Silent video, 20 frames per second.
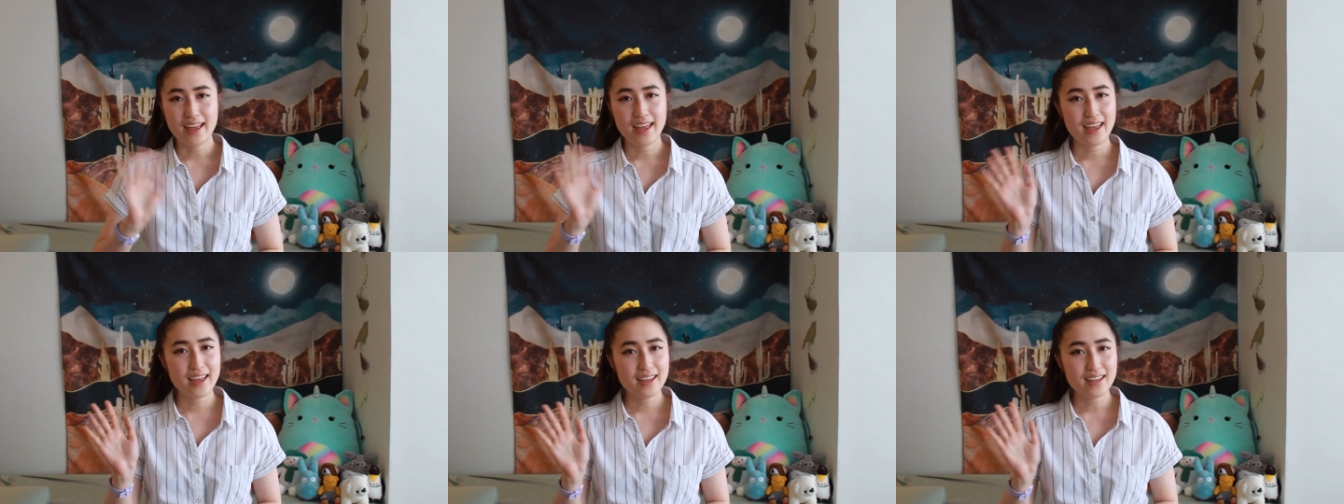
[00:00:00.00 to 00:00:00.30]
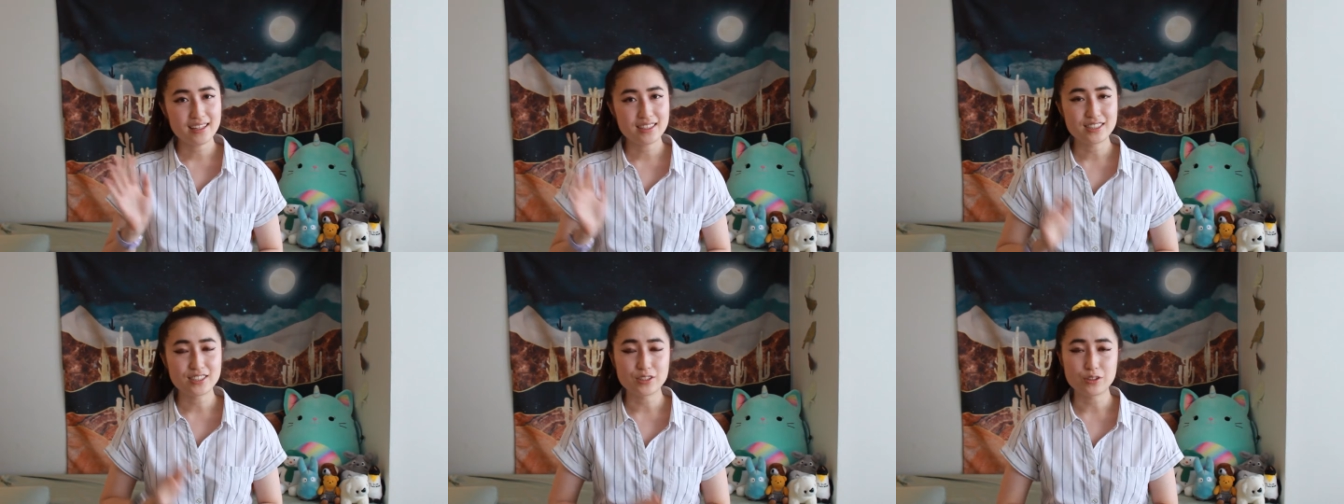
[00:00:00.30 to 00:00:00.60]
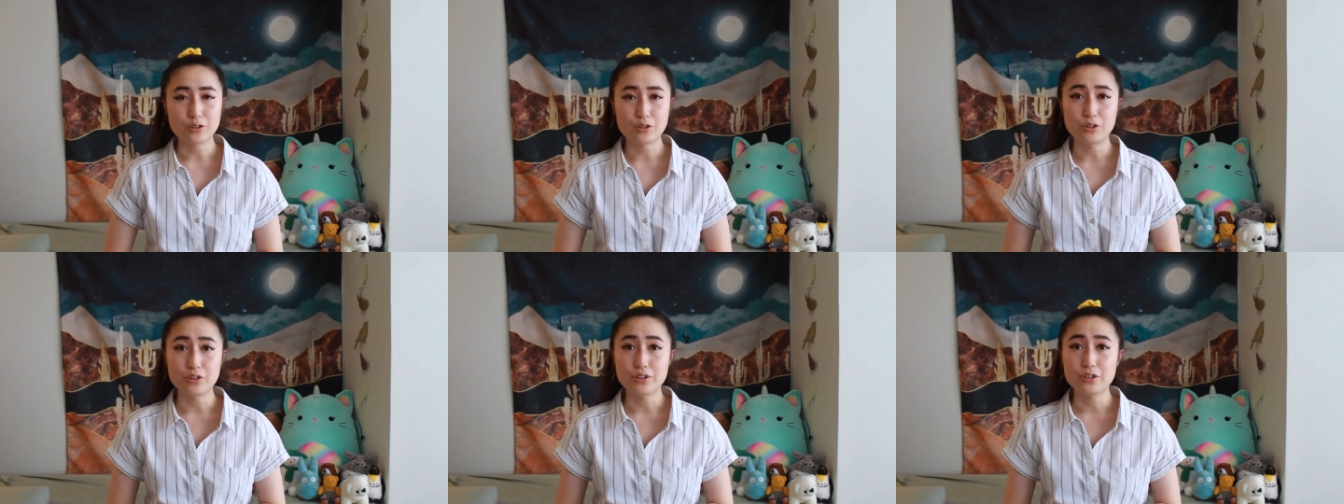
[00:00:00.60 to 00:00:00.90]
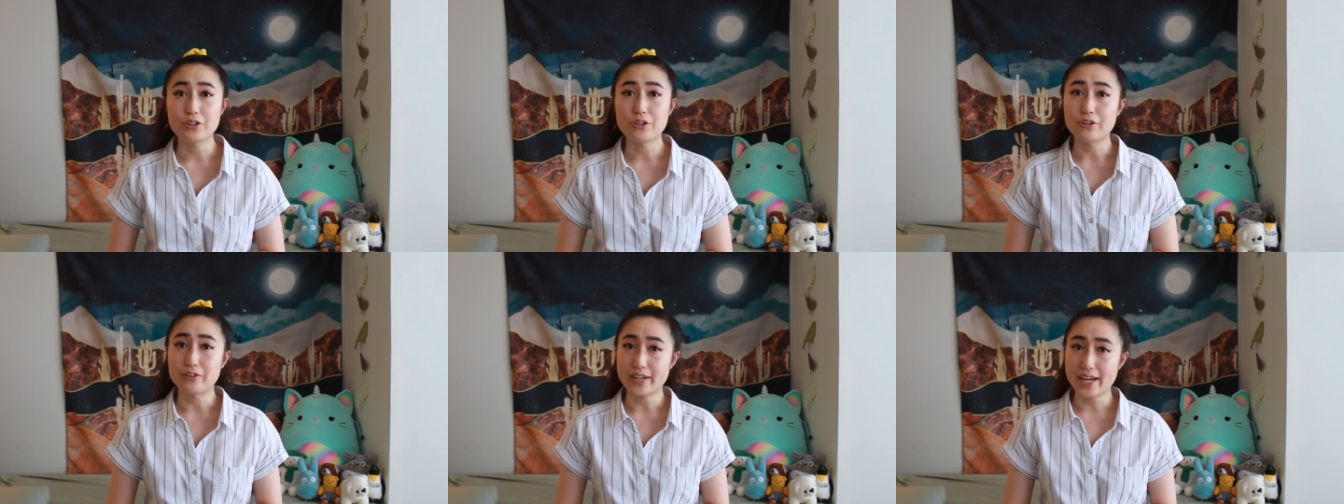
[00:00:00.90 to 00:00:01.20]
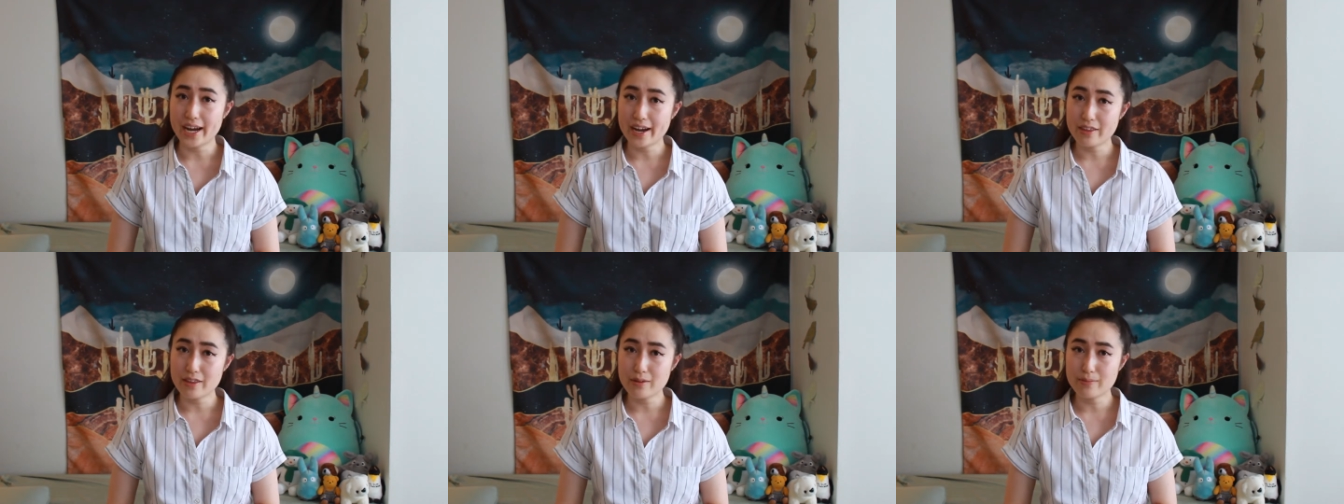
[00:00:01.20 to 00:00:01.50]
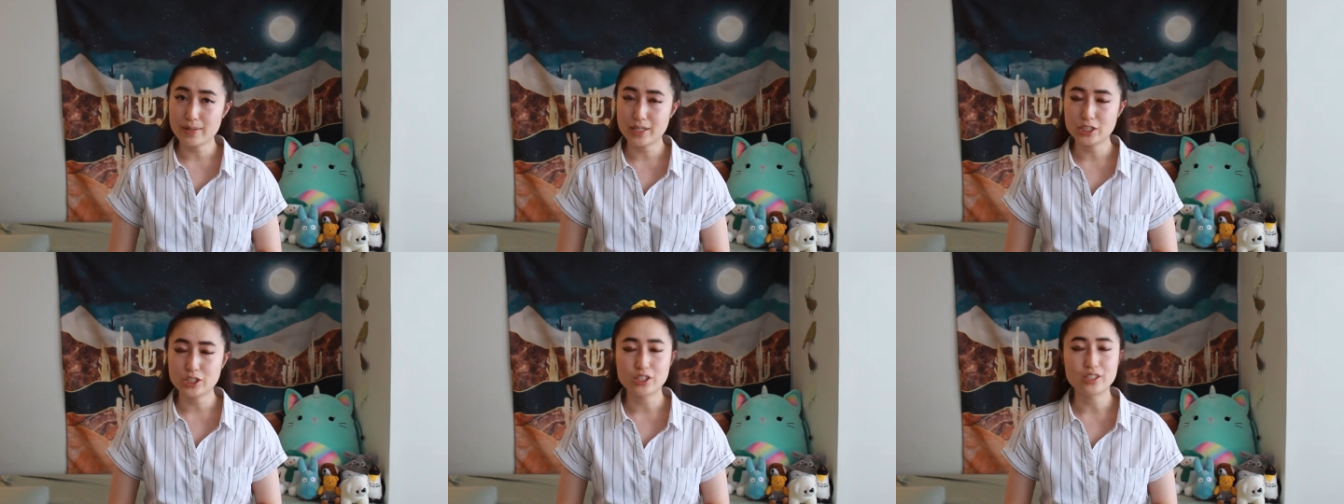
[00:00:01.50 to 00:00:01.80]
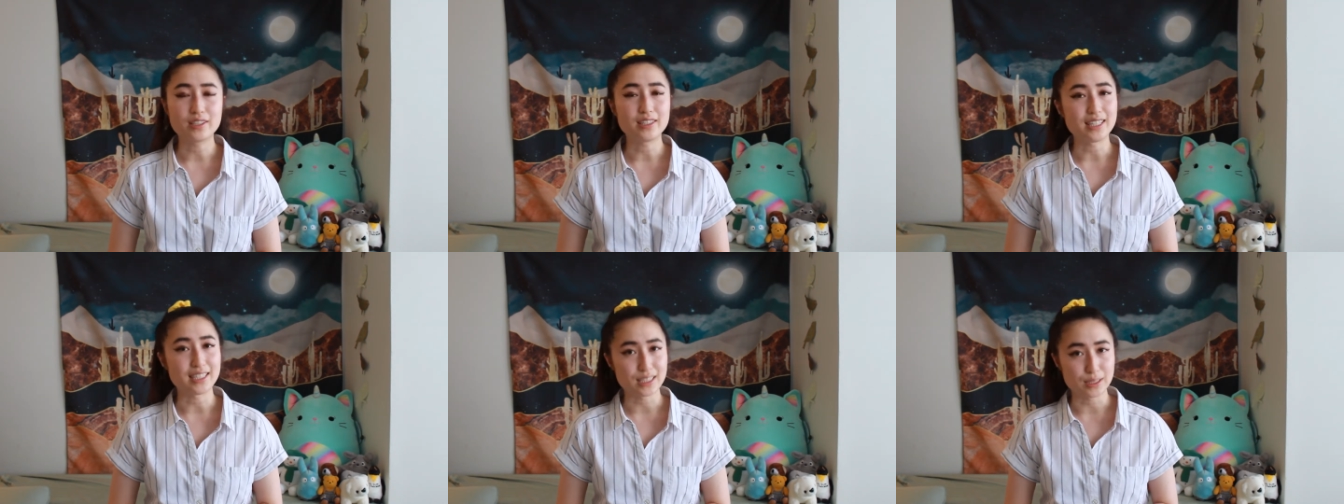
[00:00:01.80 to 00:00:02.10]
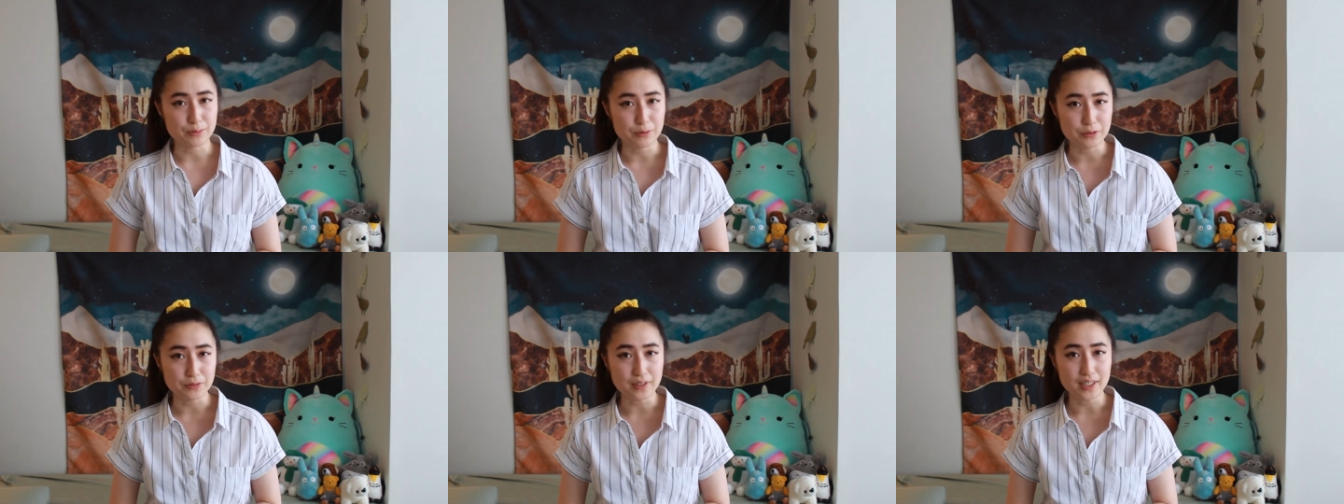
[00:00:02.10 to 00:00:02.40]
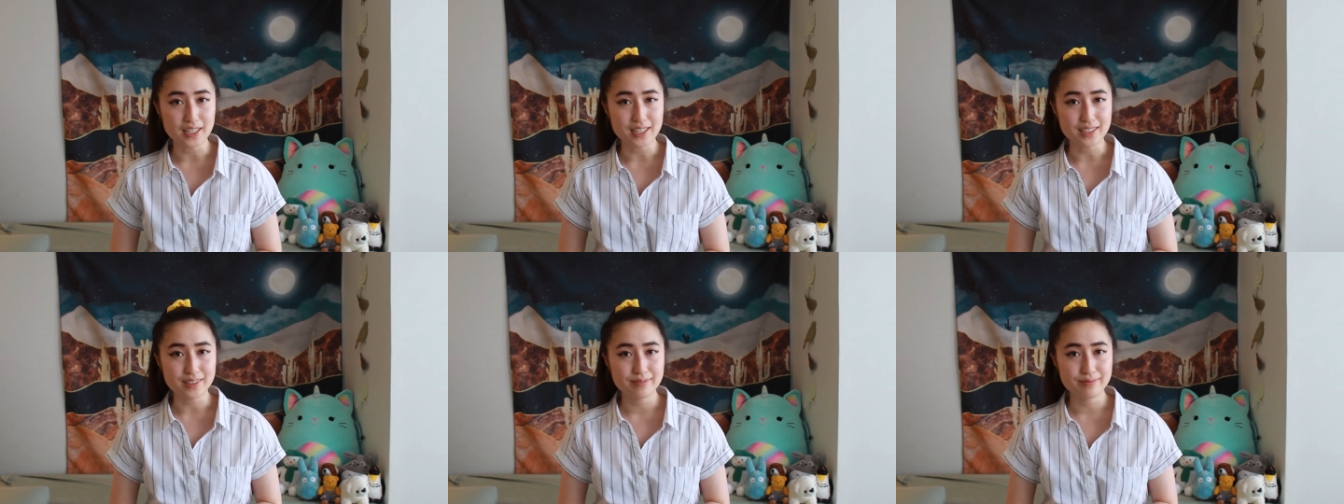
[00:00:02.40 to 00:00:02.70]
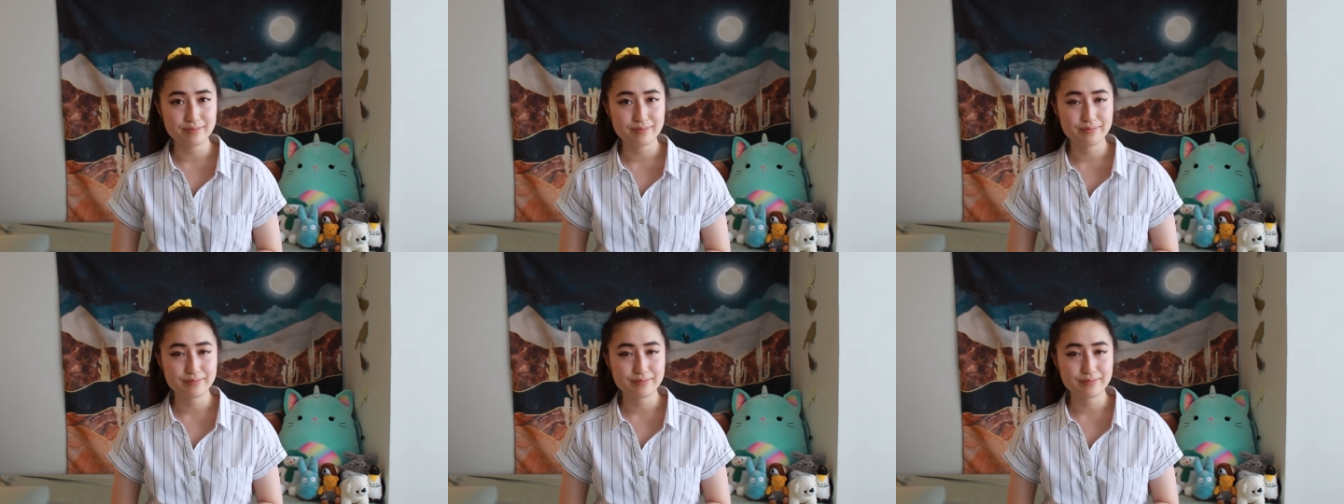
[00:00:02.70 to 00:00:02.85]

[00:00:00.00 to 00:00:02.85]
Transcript: Hey, it's Nicole, you don't care that much, let's move on.